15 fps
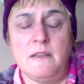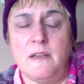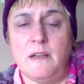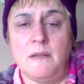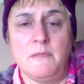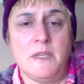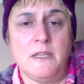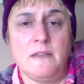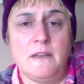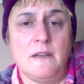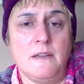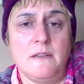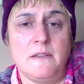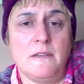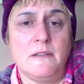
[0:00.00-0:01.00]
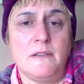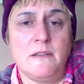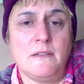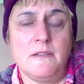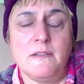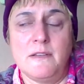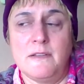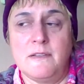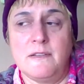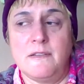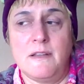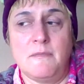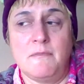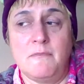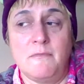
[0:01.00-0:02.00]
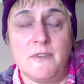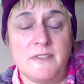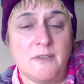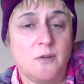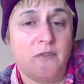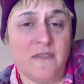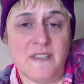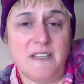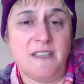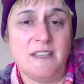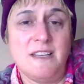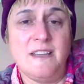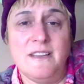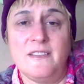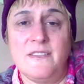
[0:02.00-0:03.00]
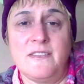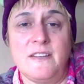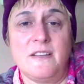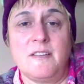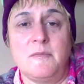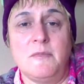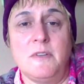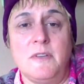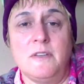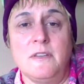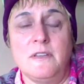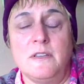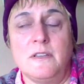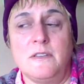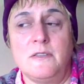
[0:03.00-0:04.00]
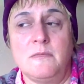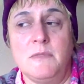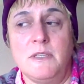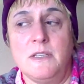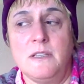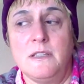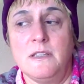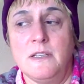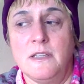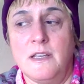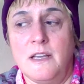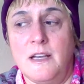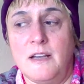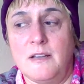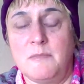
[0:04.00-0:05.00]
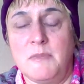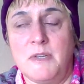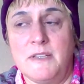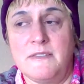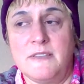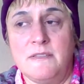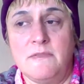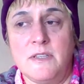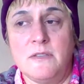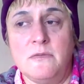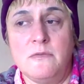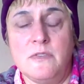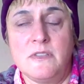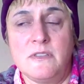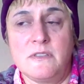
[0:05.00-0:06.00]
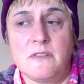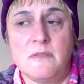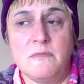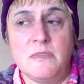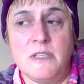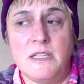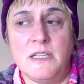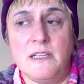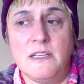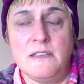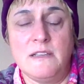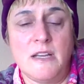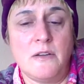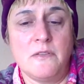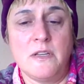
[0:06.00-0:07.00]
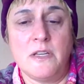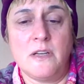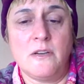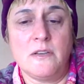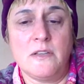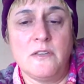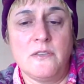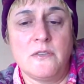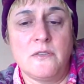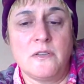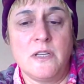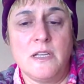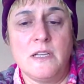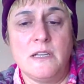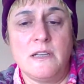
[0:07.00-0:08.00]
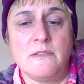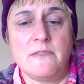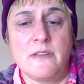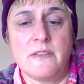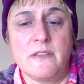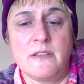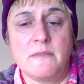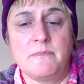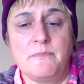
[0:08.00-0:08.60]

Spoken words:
I mean, with OCD, it's terrible, to be hugged by someone who is completely down and out and dirty and everything.